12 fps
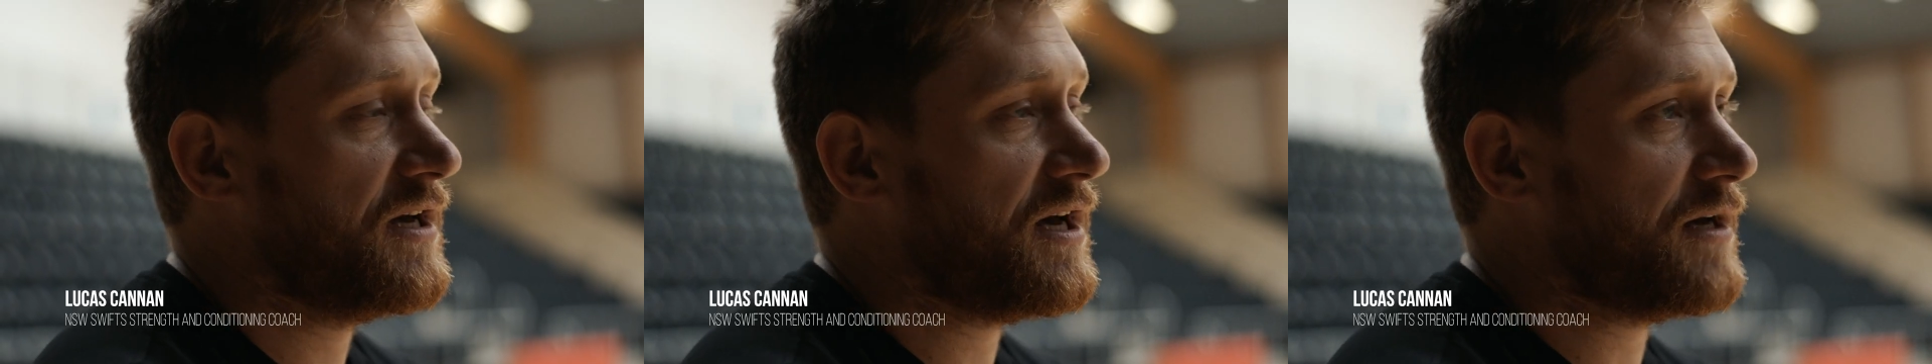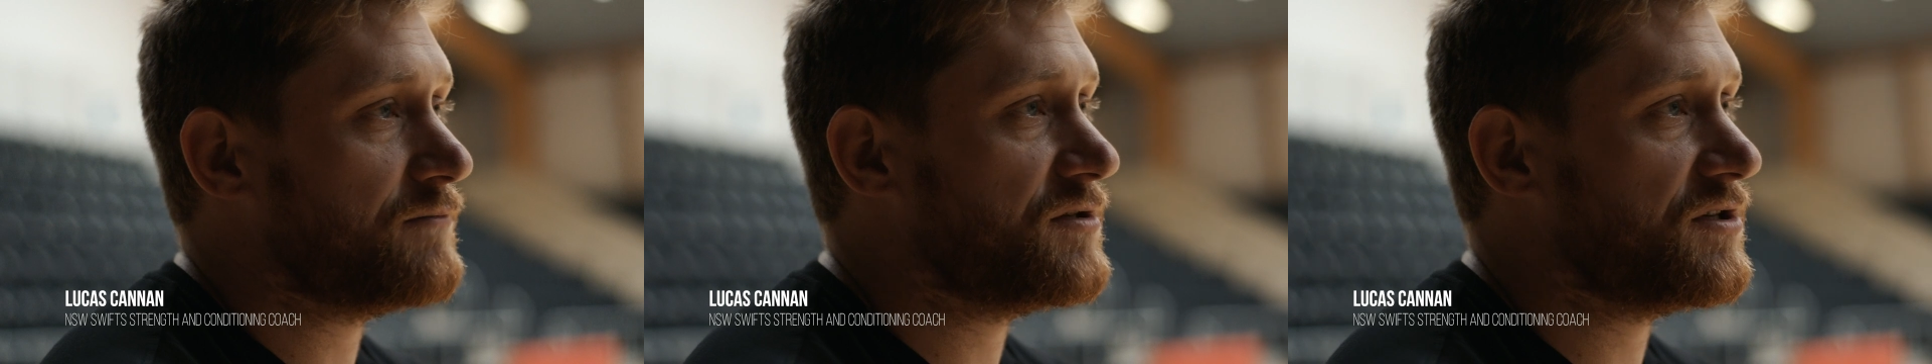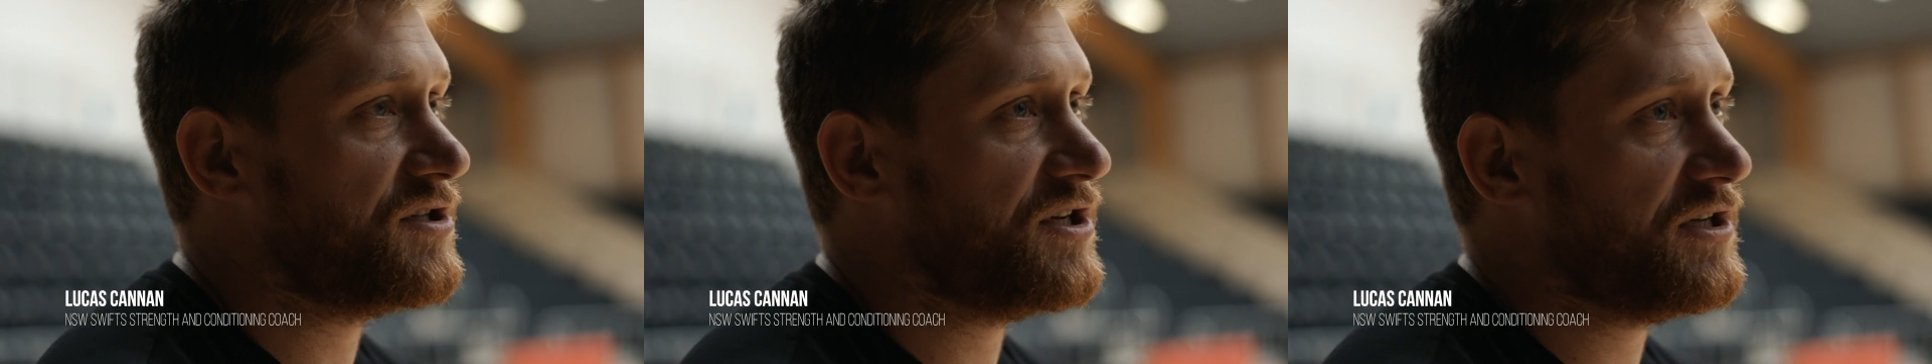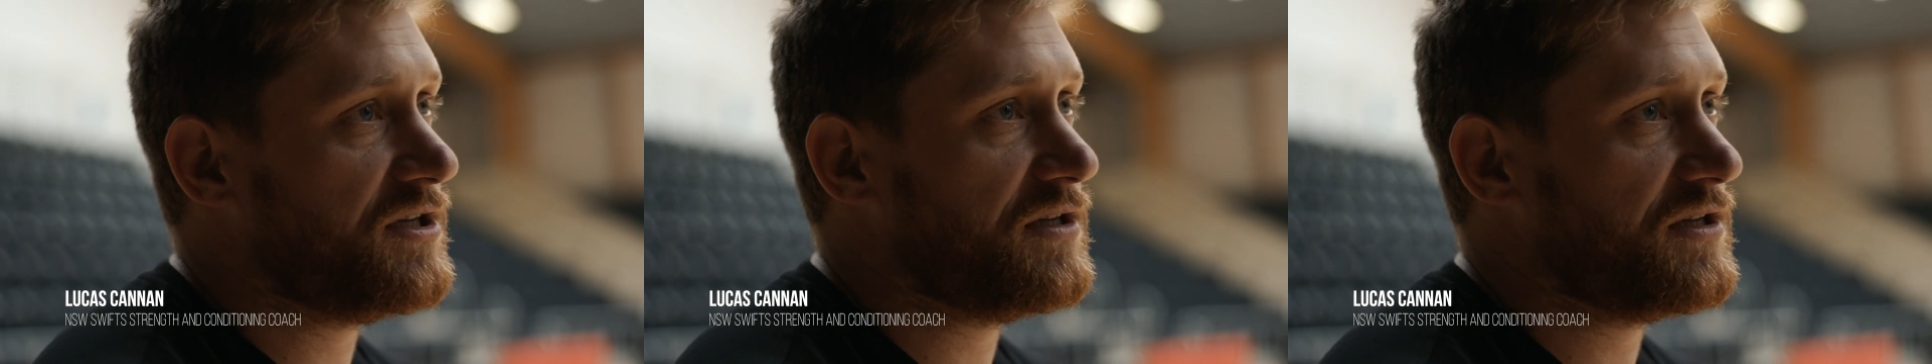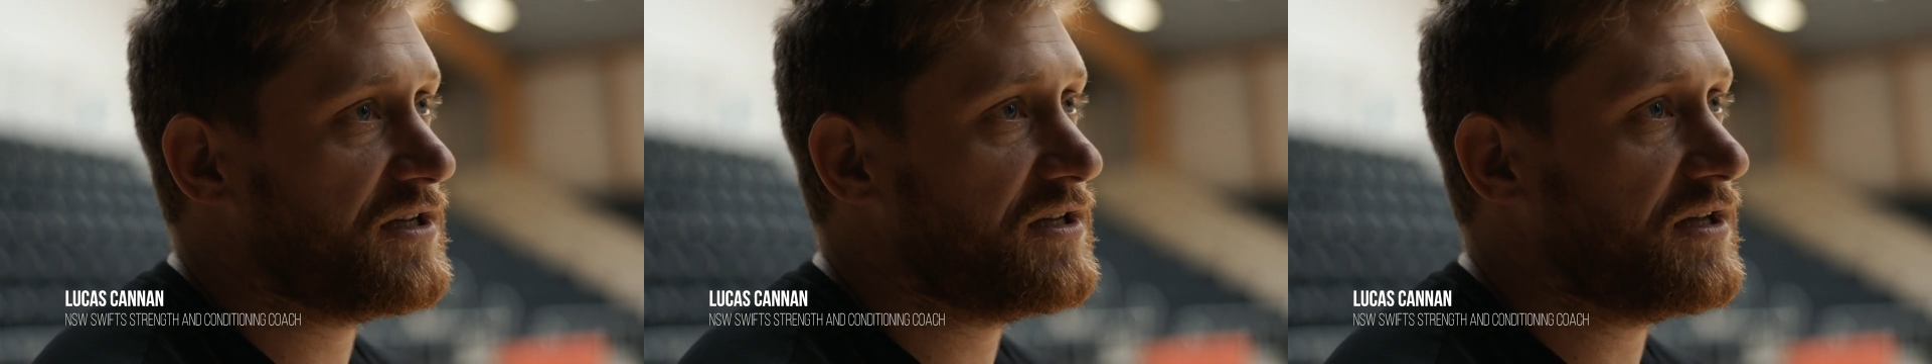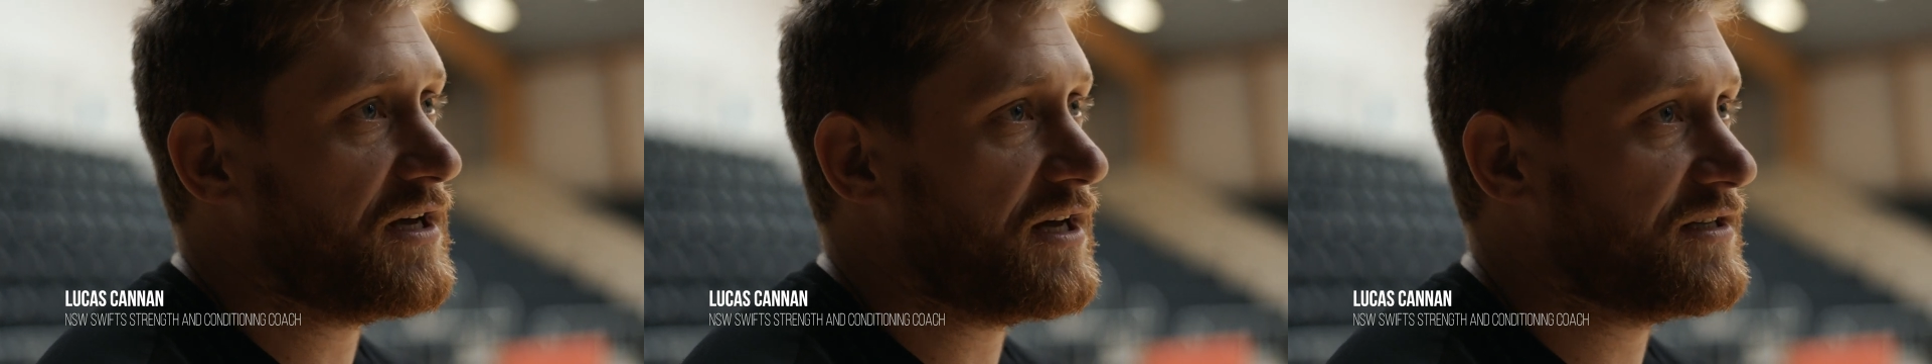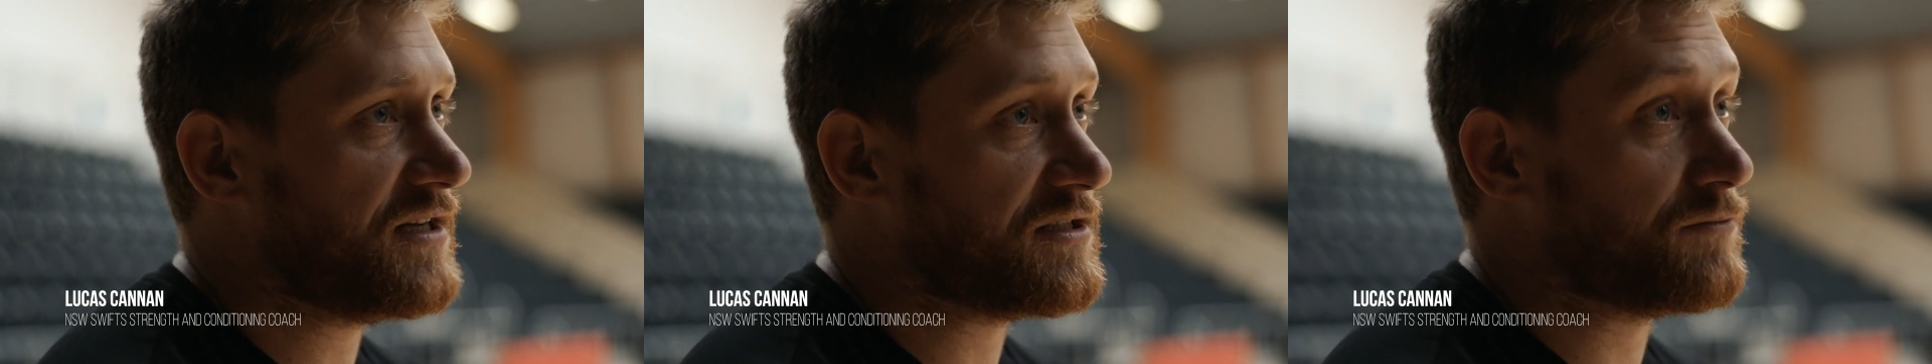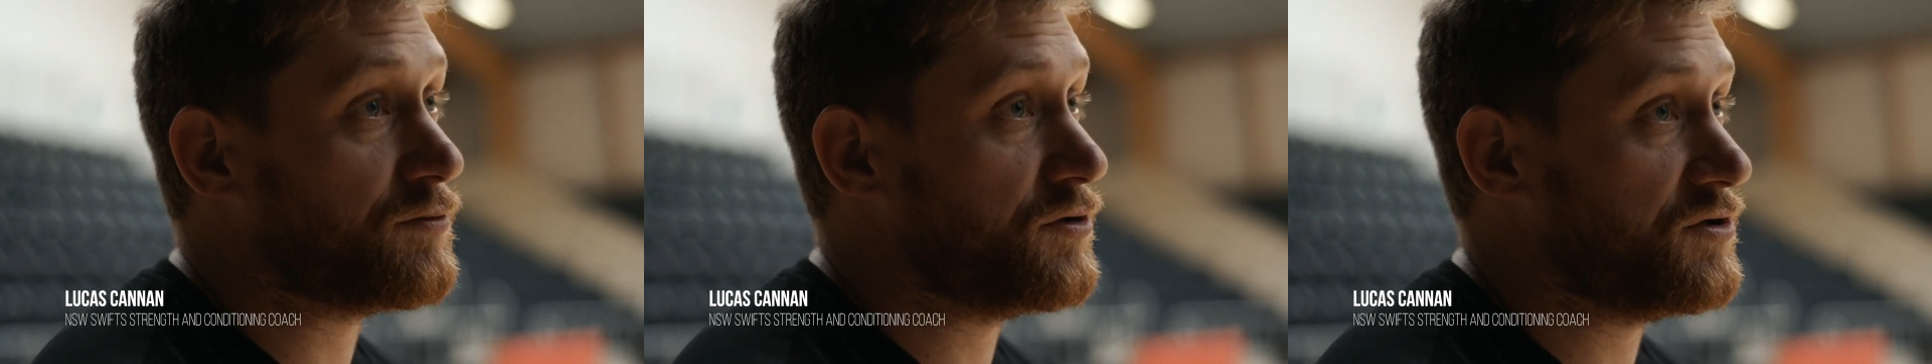um, so she uh,
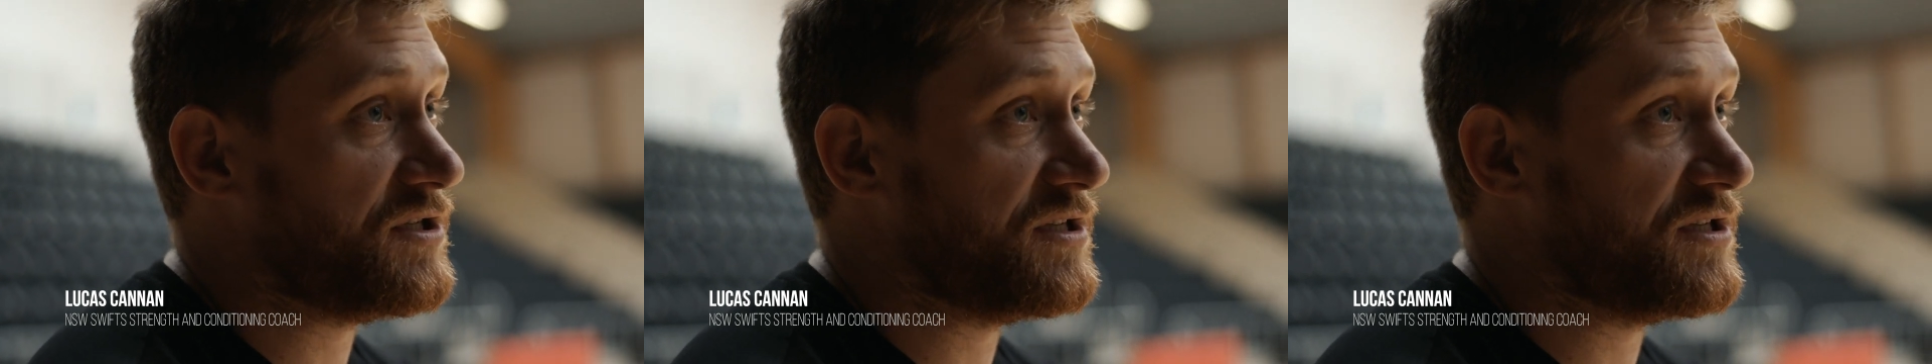doesn't produce